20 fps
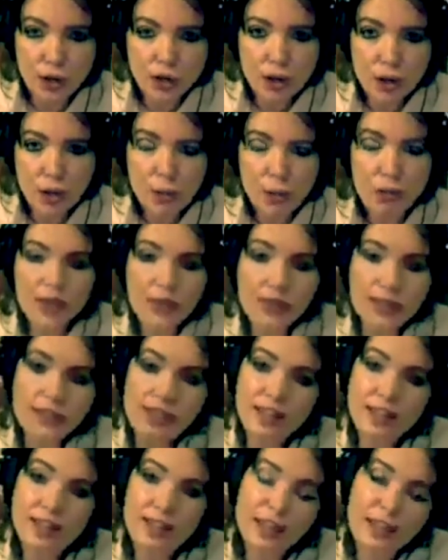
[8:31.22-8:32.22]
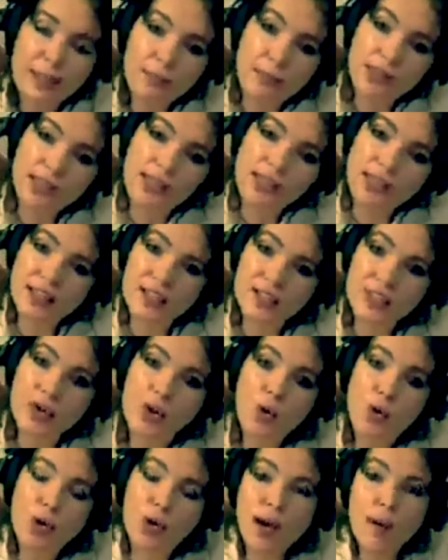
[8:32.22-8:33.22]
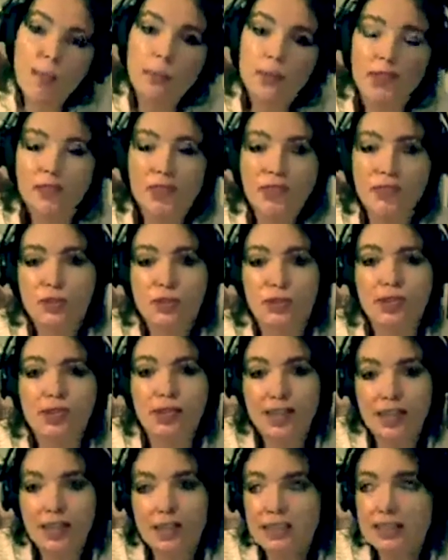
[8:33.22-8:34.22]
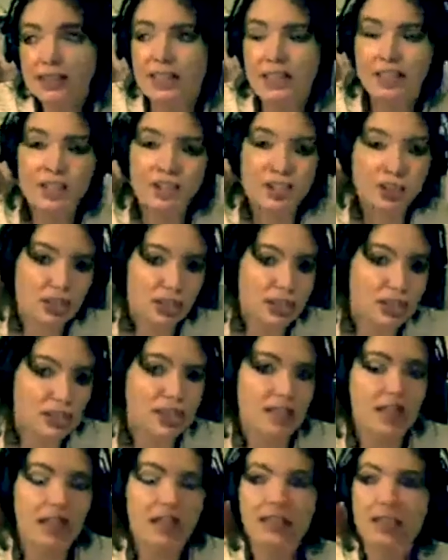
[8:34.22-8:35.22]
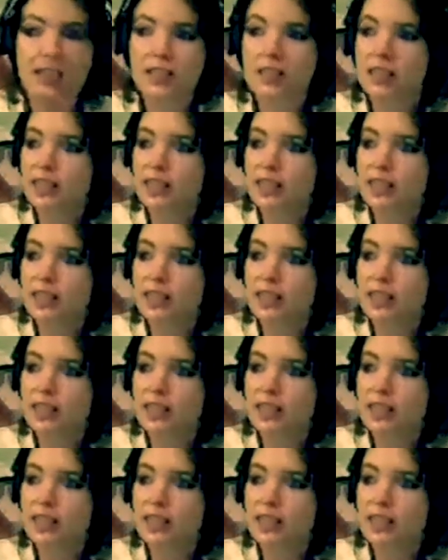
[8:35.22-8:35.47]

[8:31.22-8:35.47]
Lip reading: we can be less caught up into the he said, she said